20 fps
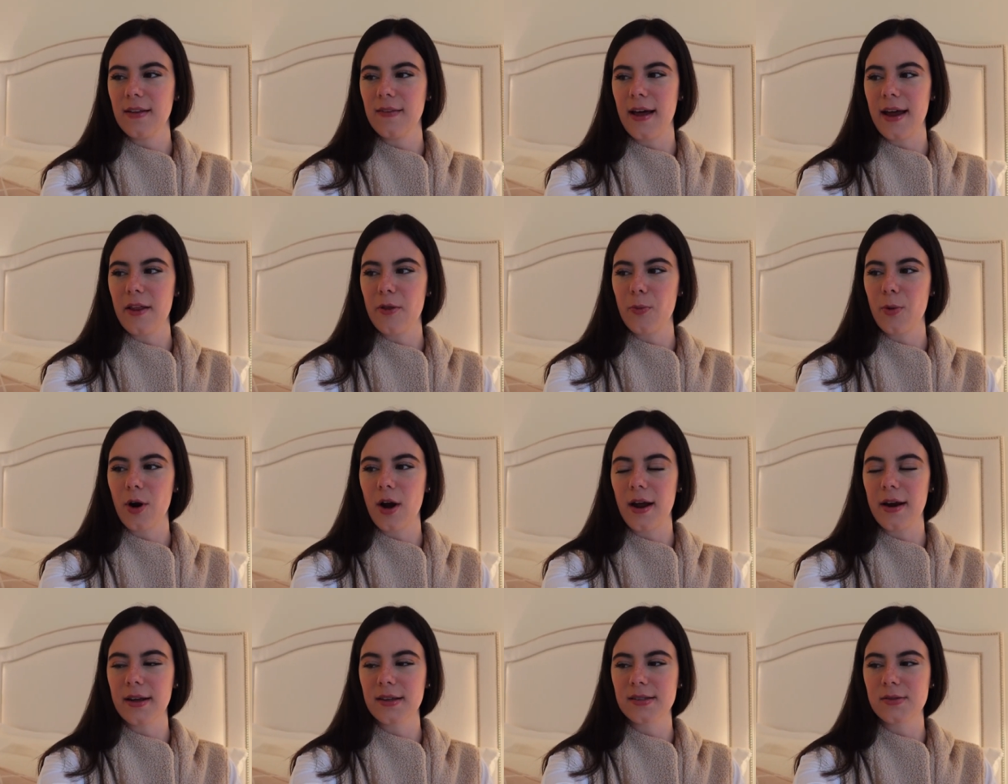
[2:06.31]
A lot of the
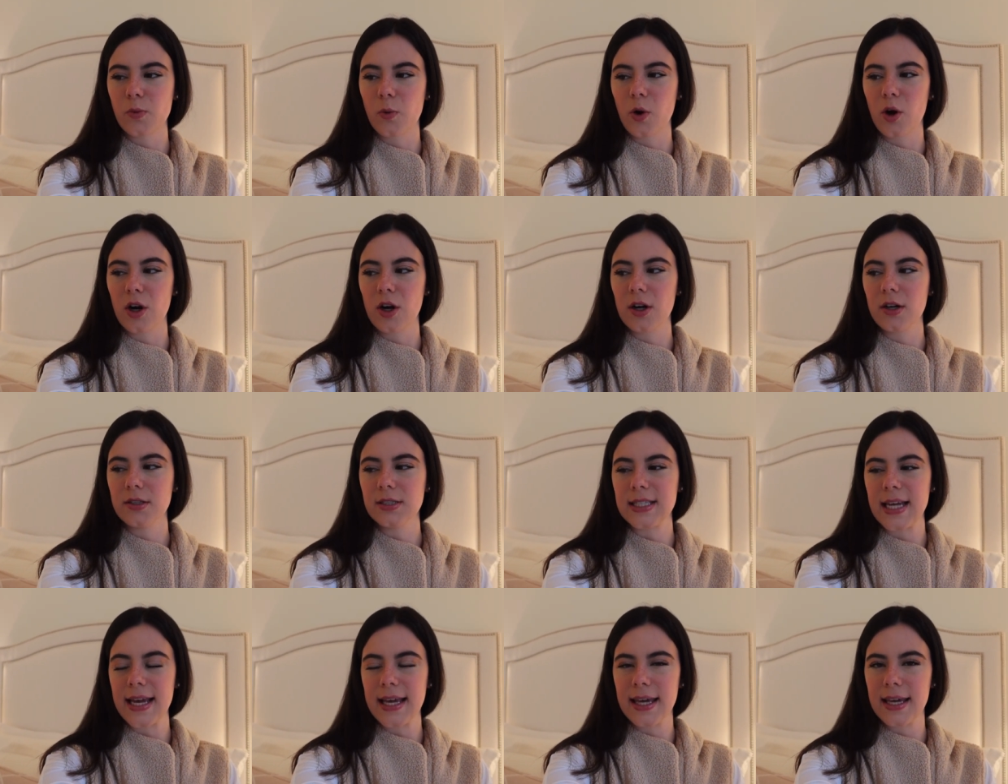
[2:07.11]
products were
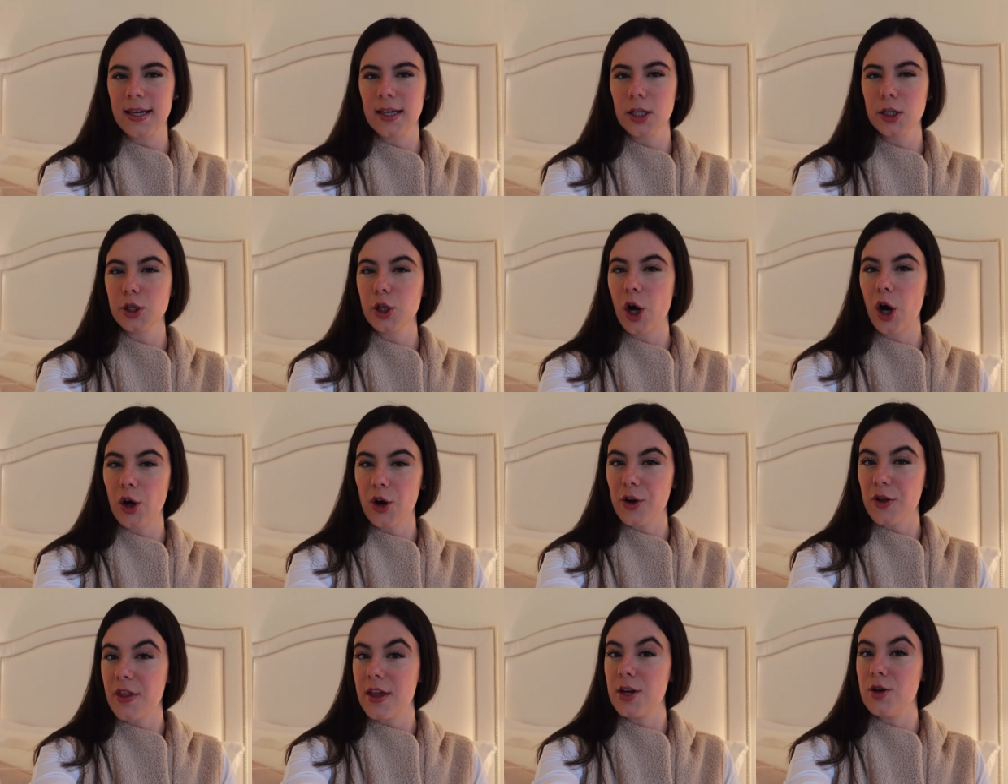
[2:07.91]
taking
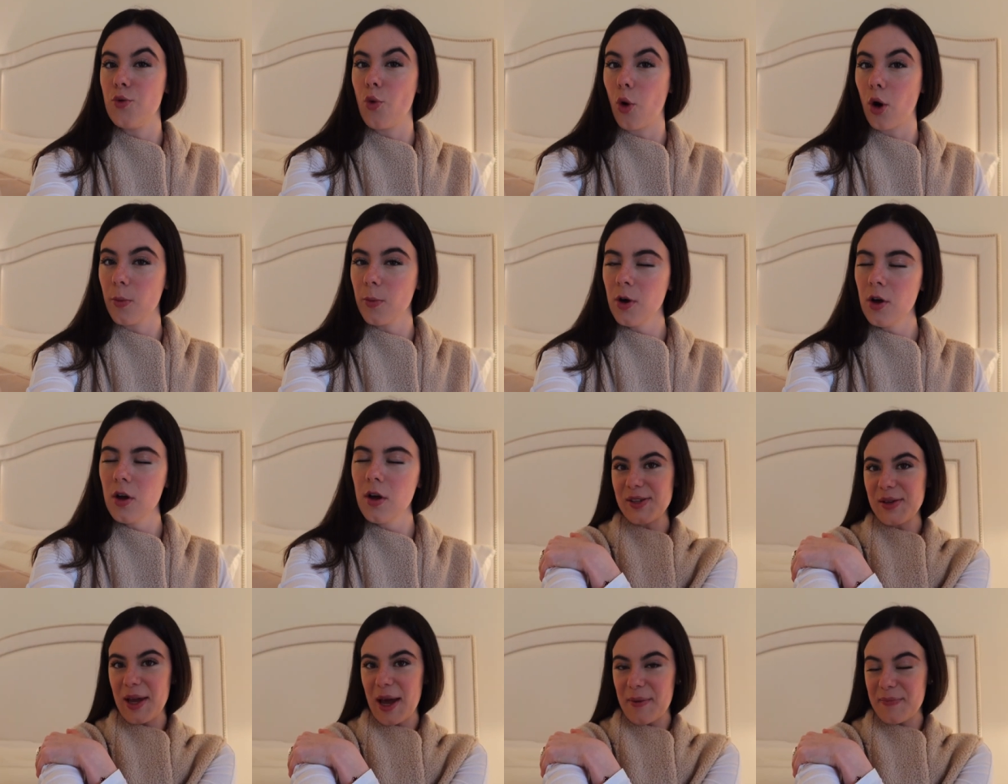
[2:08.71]
longer than
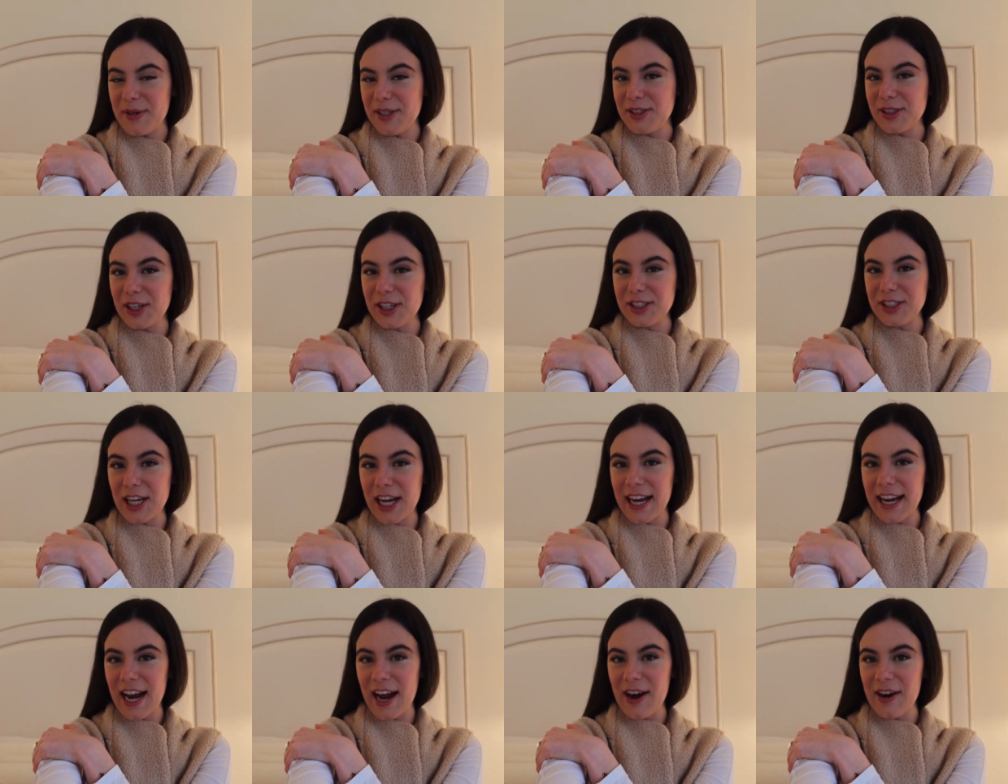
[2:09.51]
normal. So yeah, be sure to
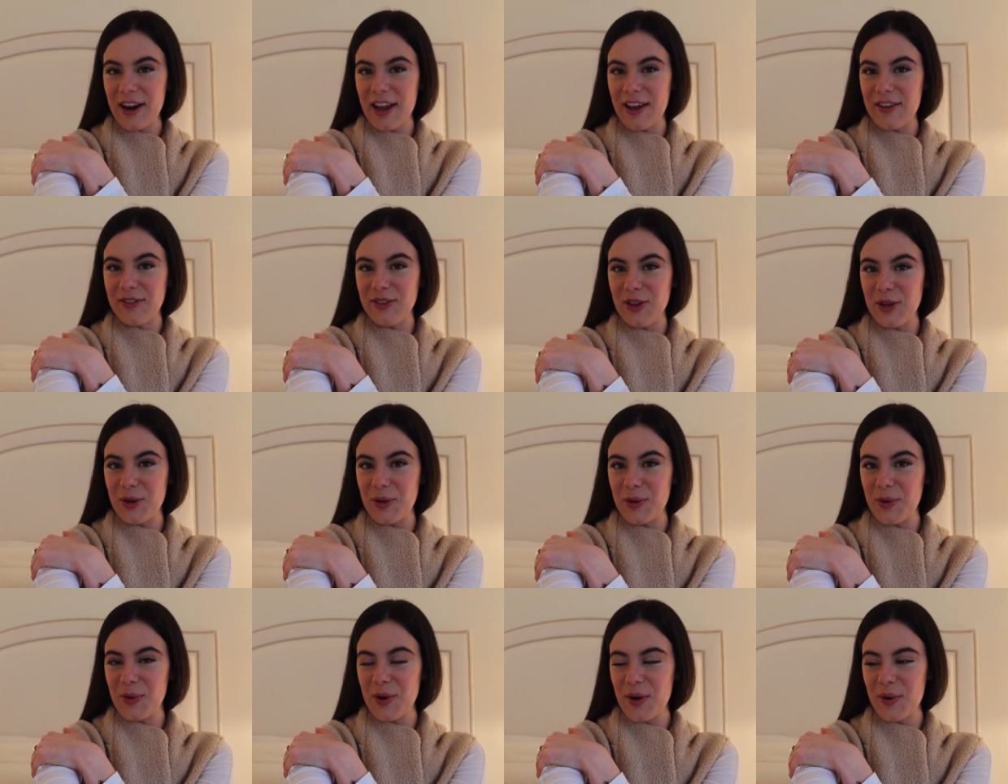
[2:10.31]
check it out if
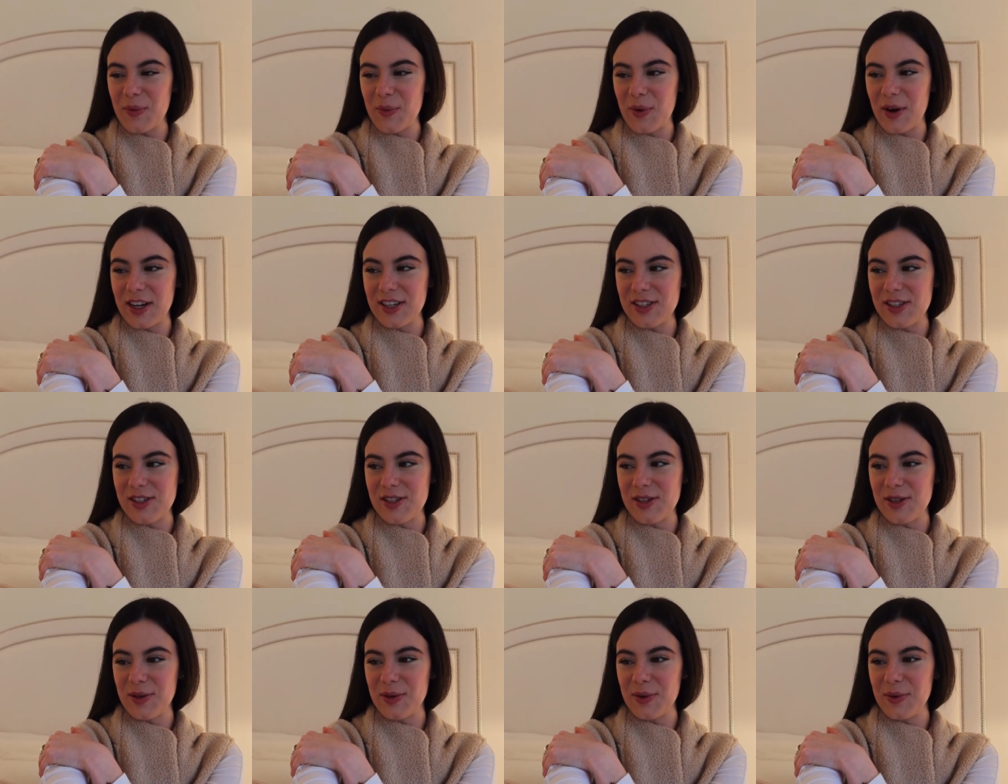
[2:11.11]
you want
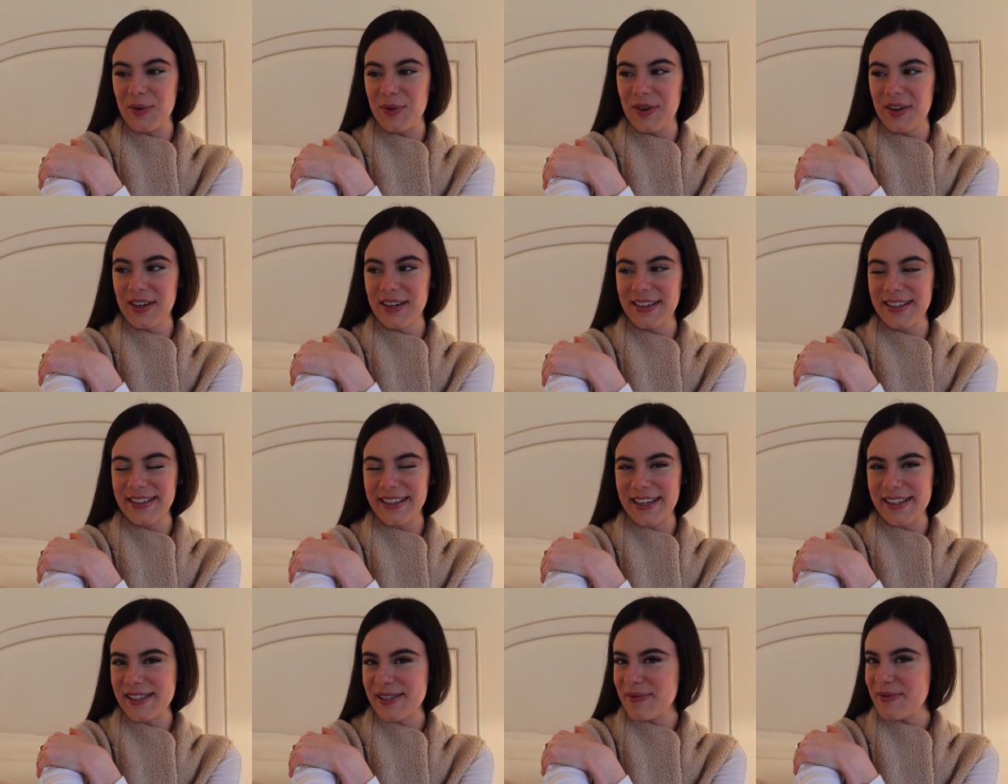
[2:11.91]
to
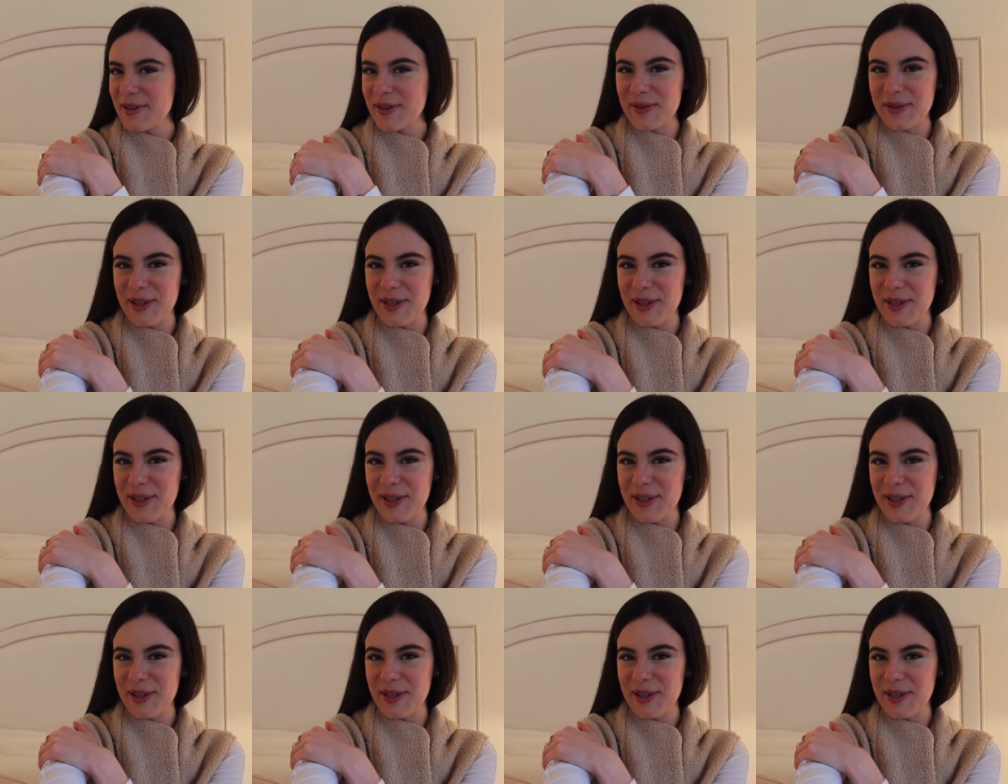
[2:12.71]
get some new